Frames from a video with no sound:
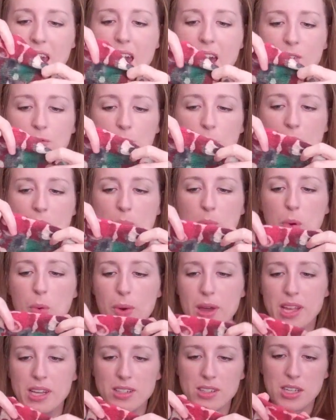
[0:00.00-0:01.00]
the halfway
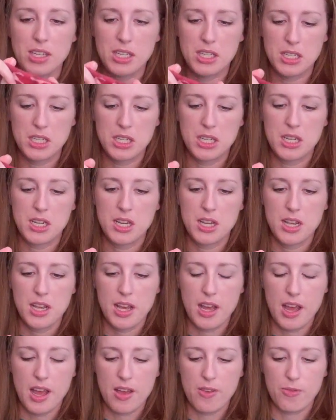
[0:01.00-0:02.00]
point
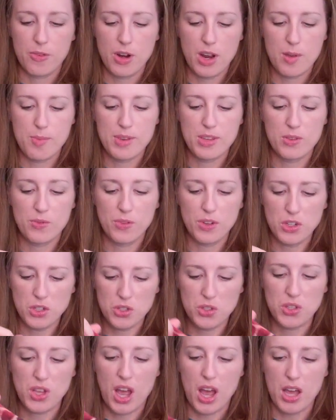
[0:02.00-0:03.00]
for hubby's
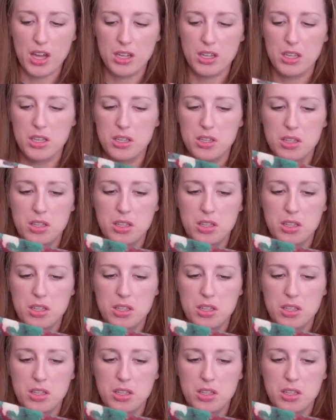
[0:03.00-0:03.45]
first sock.